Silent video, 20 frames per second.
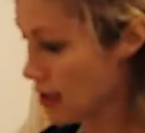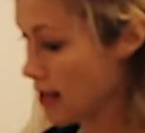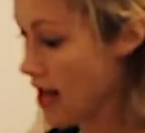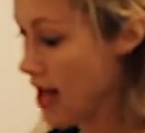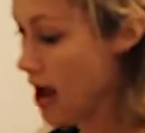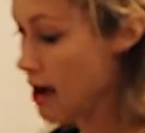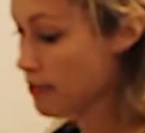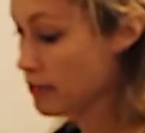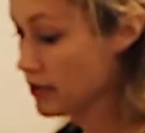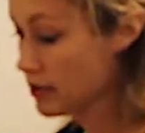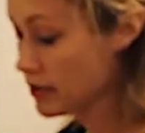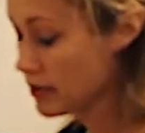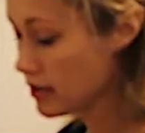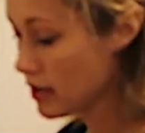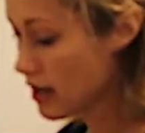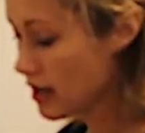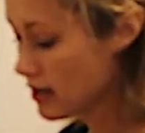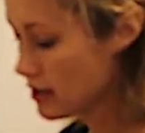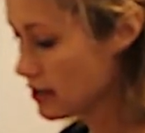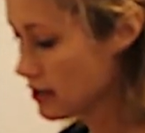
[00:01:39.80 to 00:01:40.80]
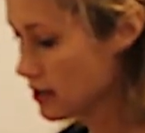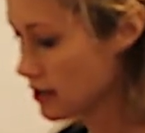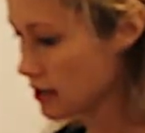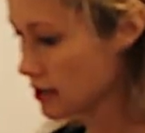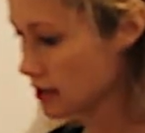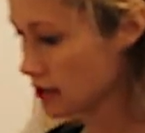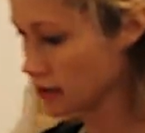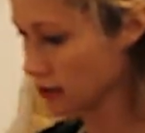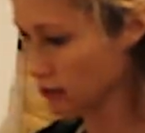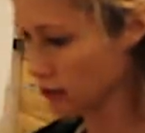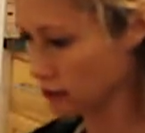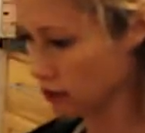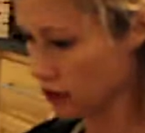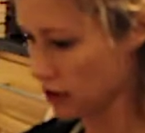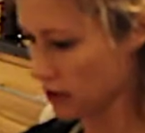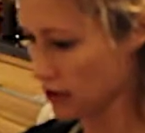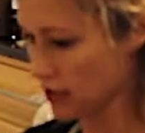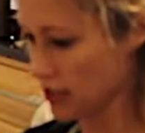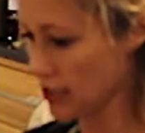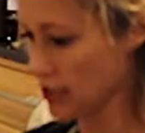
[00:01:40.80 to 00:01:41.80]
applesauce, which
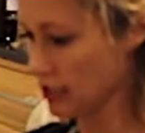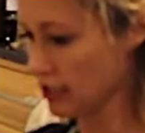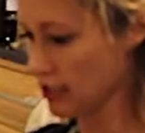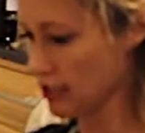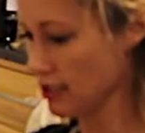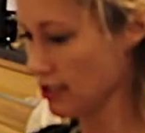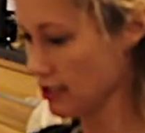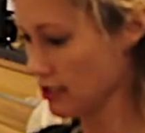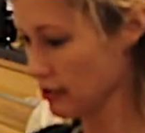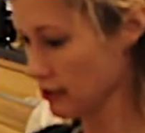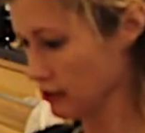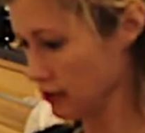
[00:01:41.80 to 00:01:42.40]
is easy.